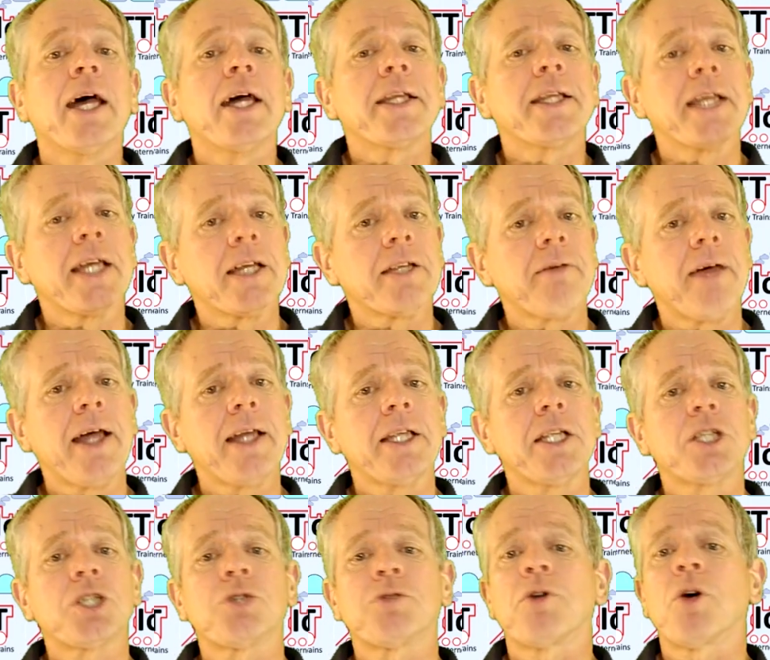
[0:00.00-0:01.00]
The
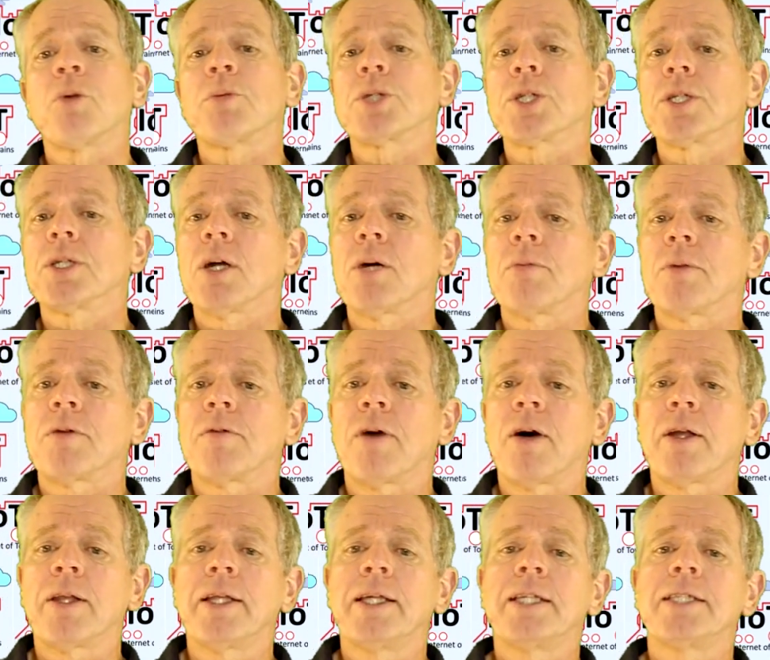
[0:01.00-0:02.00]
advantage of option number
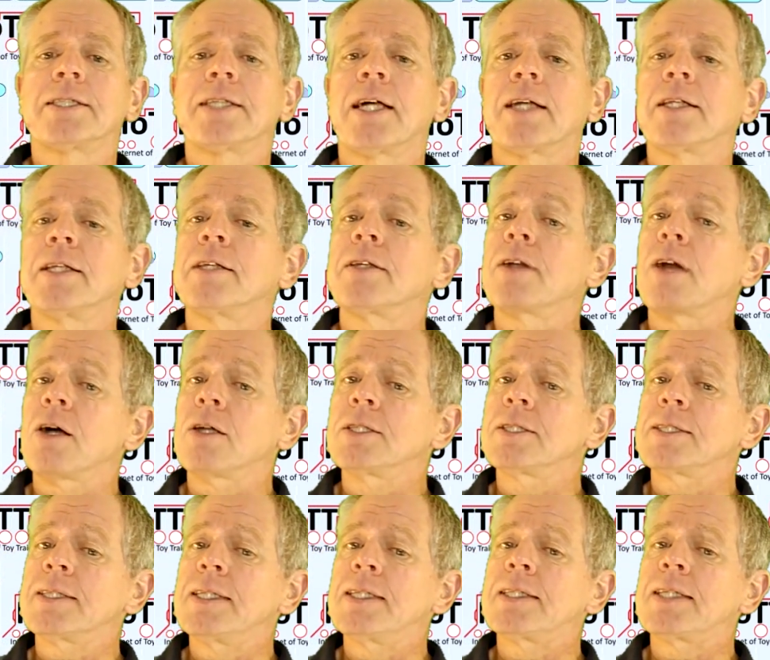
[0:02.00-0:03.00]
one is that it
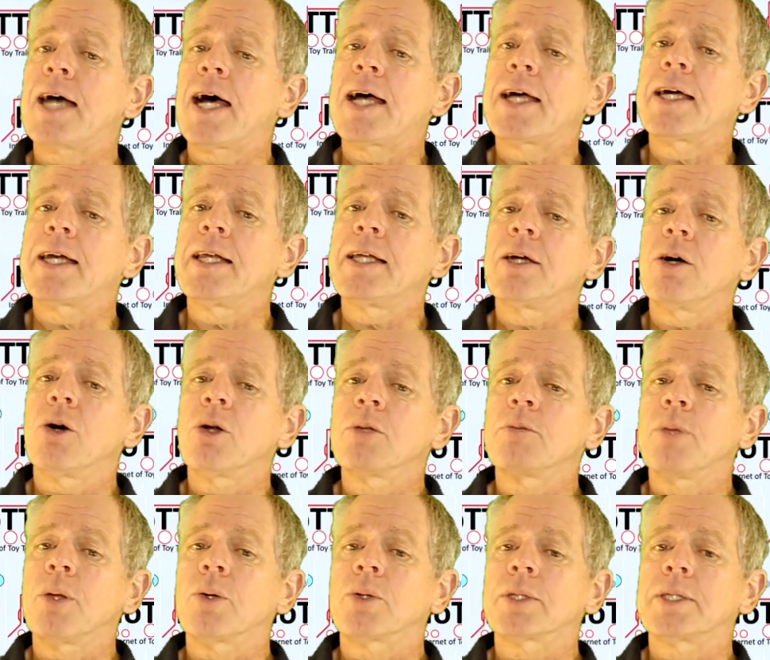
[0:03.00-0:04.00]
runs entirely on
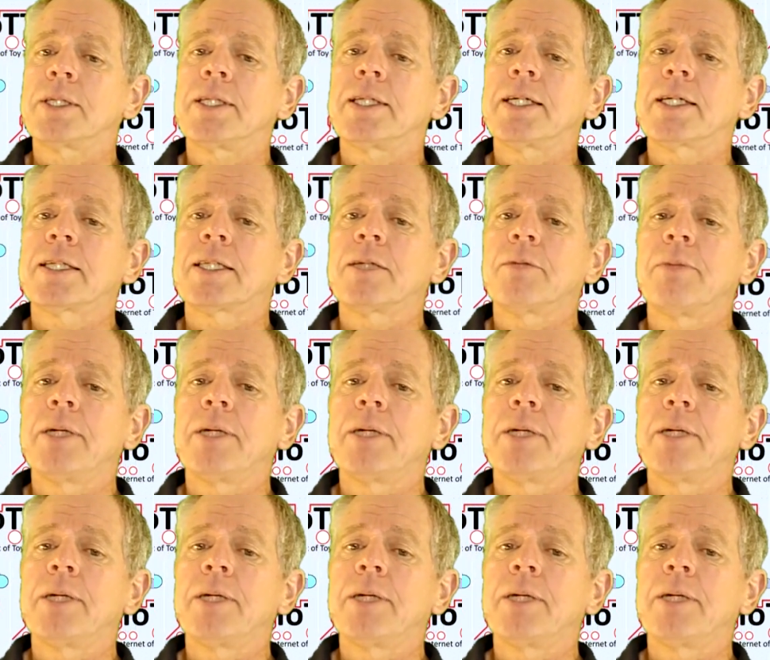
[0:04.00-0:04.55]
block detector